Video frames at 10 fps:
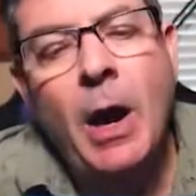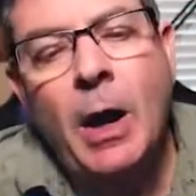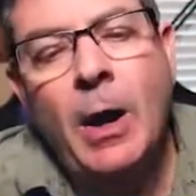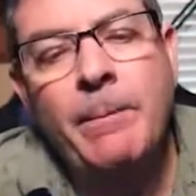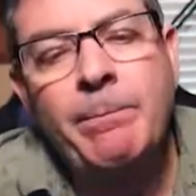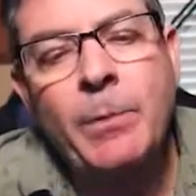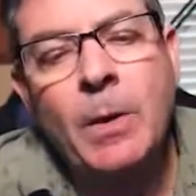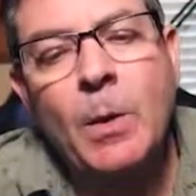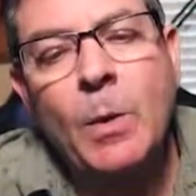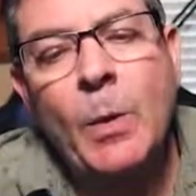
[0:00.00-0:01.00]
um,
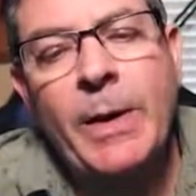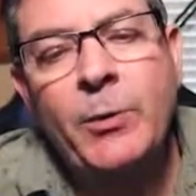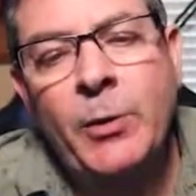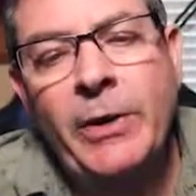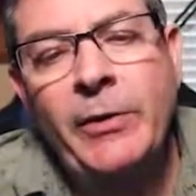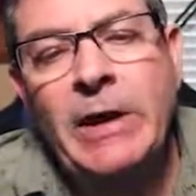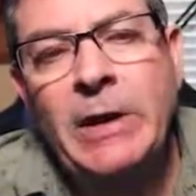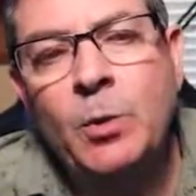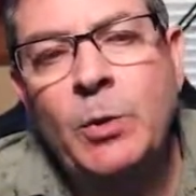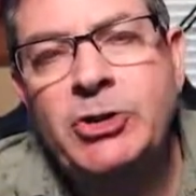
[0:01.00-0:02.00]
when
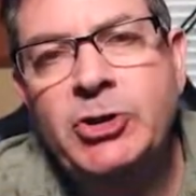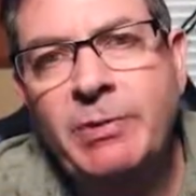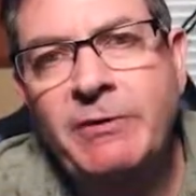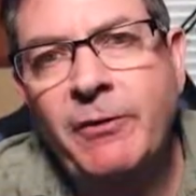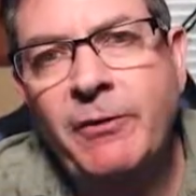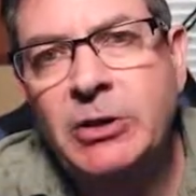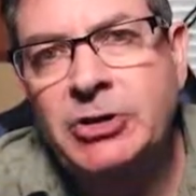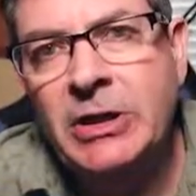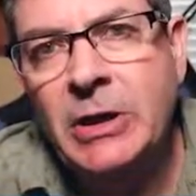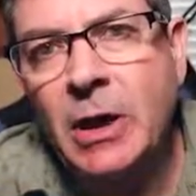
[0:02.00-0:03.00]
really we should be
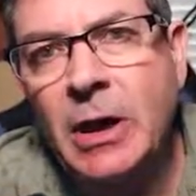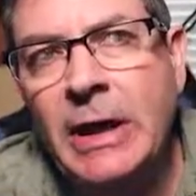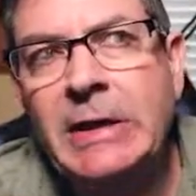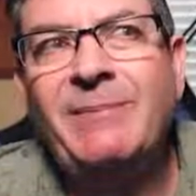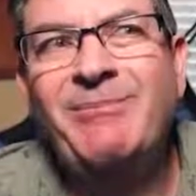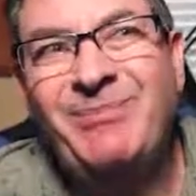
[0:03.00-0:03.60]
focusing on